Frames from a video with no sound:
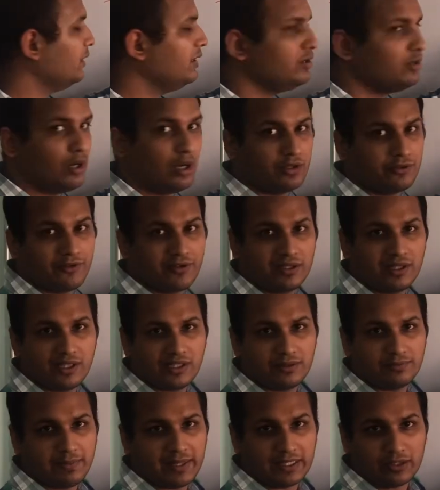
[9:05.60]
not with
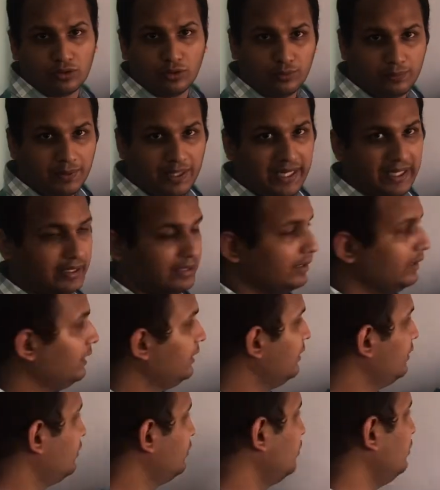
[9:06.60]
respect to plane.
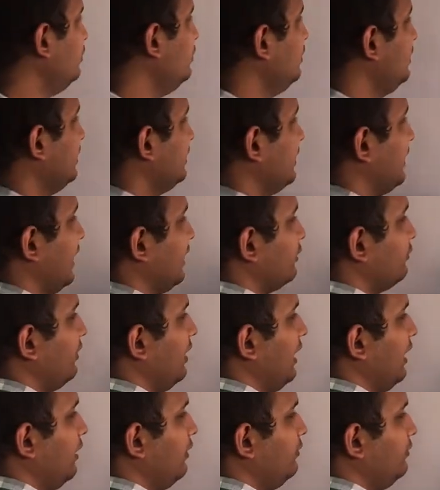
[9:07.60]
So that's why
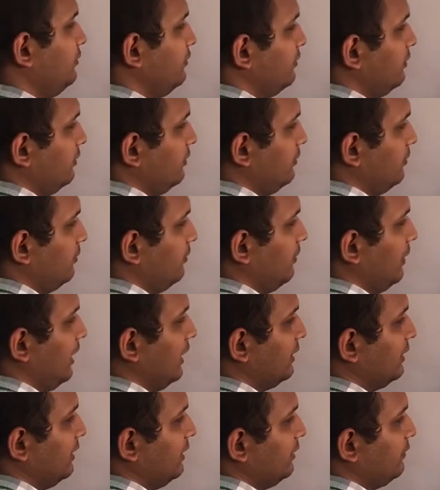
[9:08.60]
I have
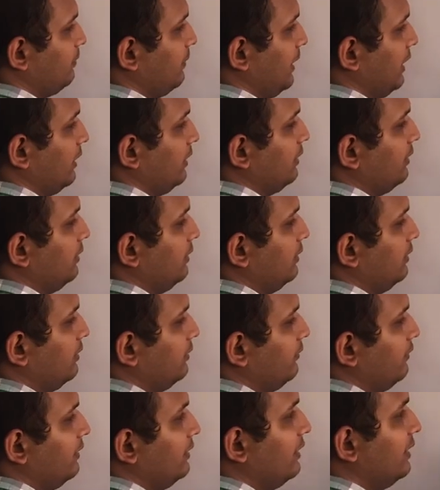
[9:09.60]
marked this part.
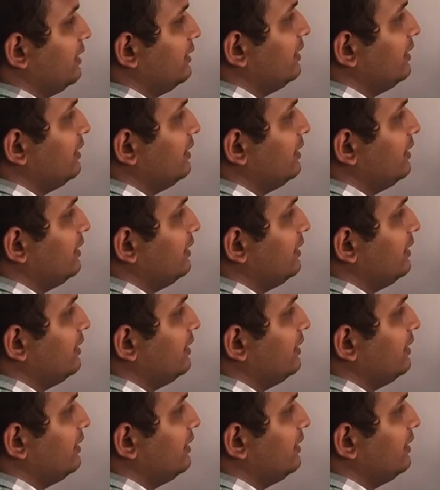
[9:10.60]
This